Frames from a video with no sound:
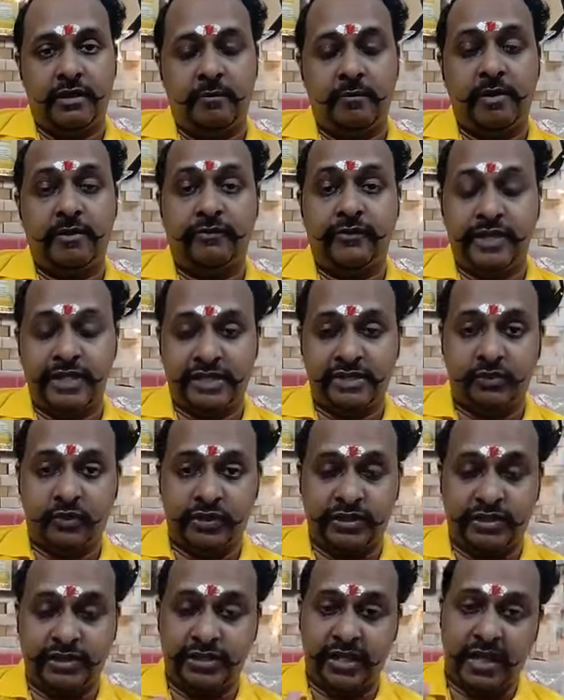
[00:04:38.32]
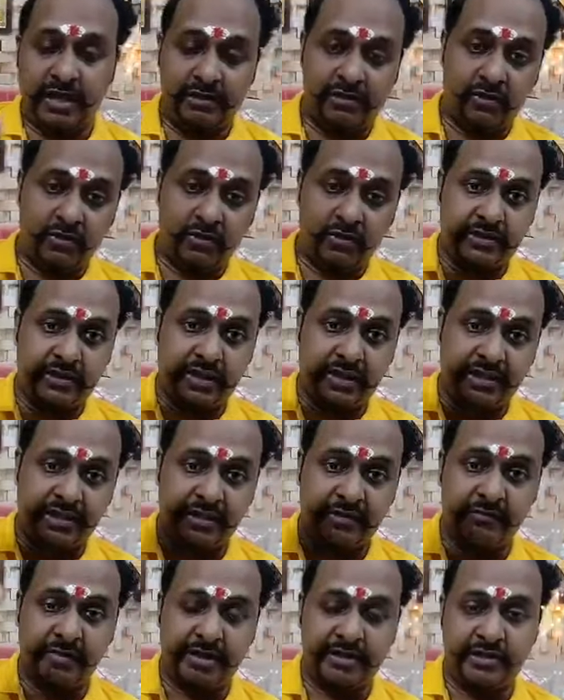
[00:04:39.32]
but first question i'll go
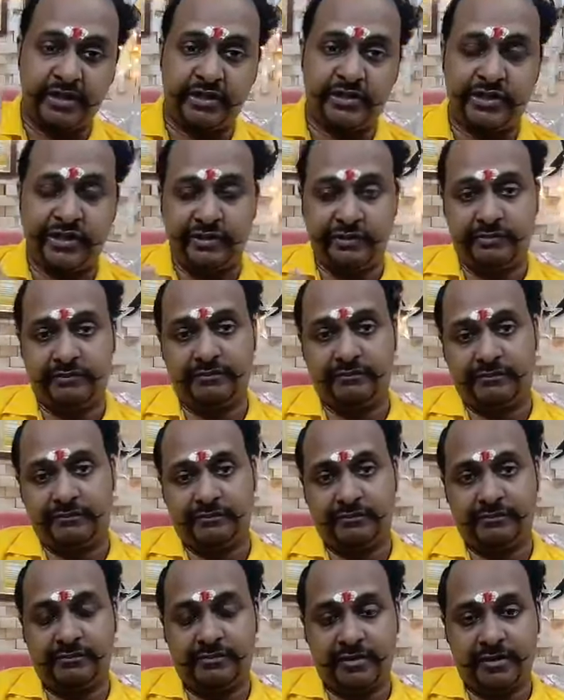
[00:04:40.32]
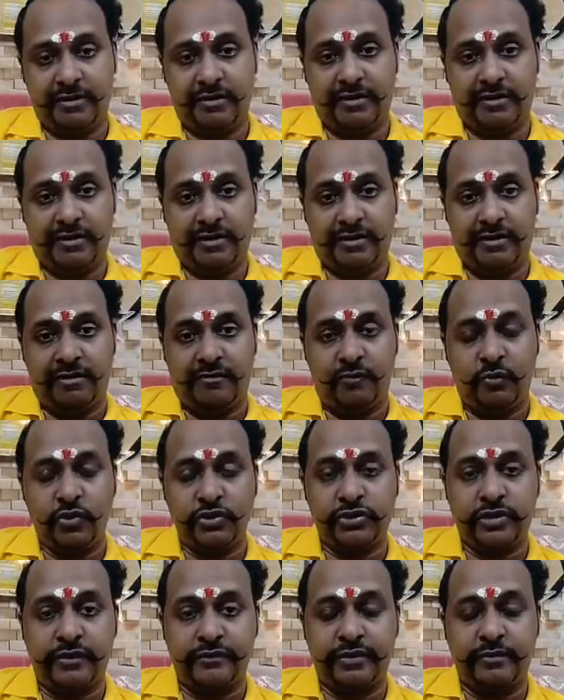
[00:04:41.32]
section by section
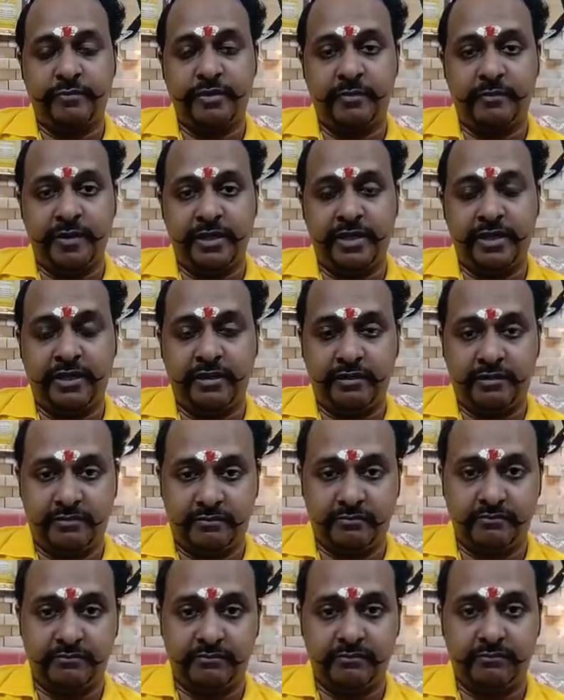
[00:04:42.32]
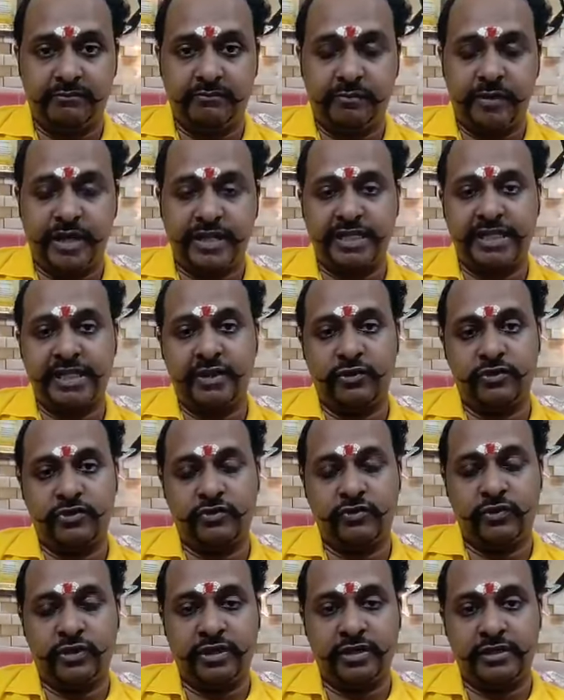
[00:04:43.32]
most of the bpt passing out
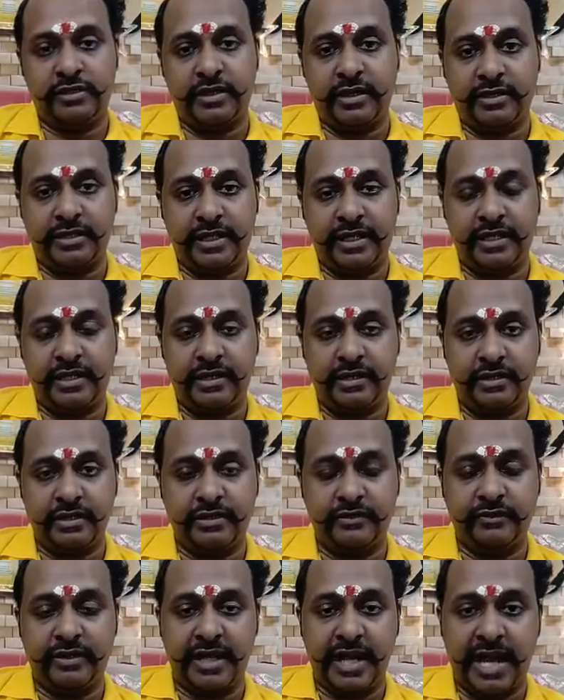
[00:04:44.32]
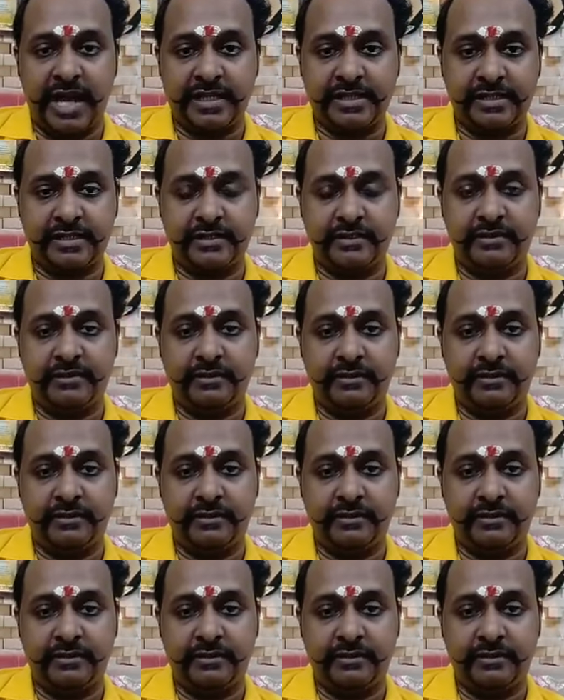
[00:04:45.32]
students or the interns will ask